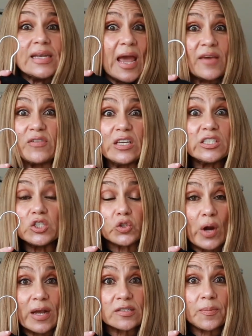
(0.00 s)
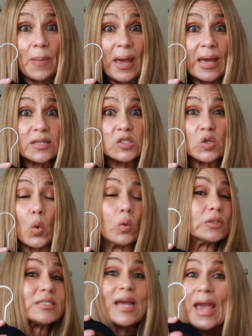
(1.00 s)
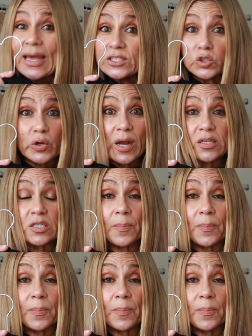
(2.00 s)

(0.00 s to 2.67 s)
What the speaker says: navy trouser pants or tan trouser